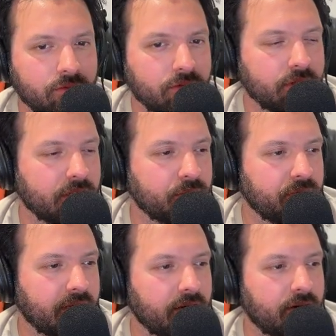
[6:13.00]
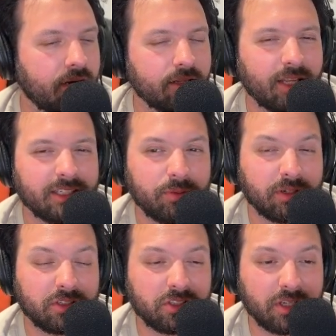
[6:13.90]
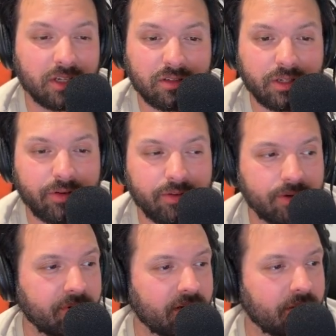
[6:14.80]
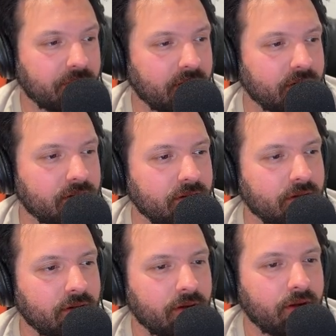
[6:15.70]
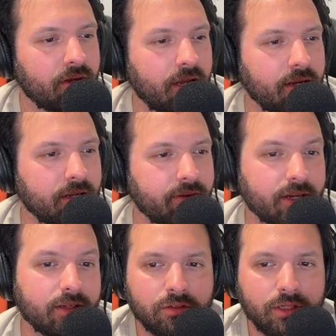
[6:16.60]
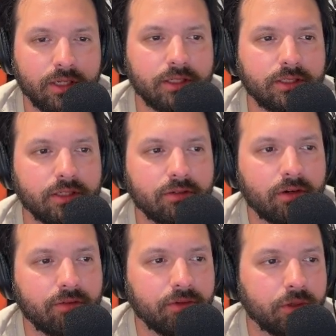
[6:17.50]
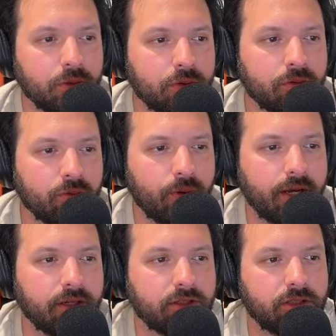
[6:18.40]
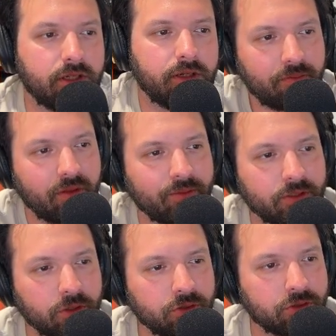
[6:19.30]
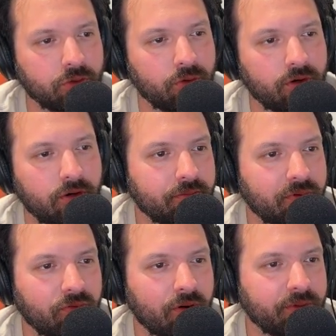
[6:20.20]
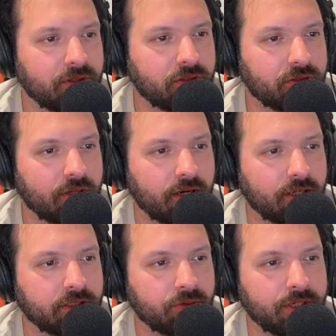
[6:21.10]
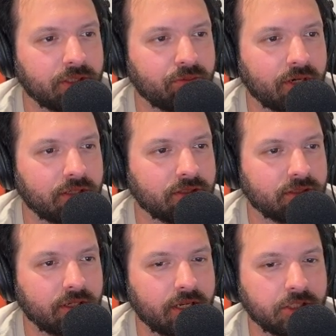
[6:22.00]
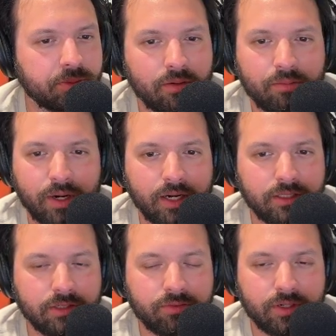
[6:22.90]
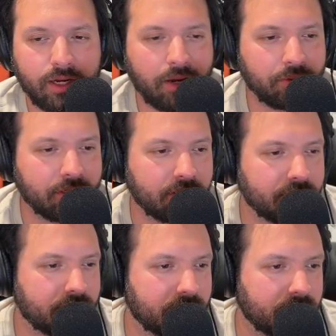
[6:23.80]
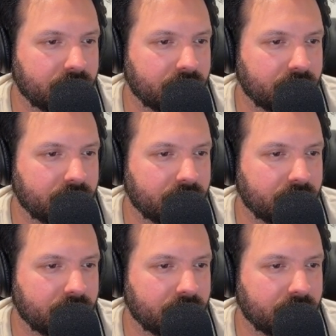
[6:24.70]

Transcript: Nice planner. I'd like to be able to see it even if I'm not upgraded. And you have analytics. Easy to review way to see a social score, performance, analyzing reach, impressions, engagement by different outlet, and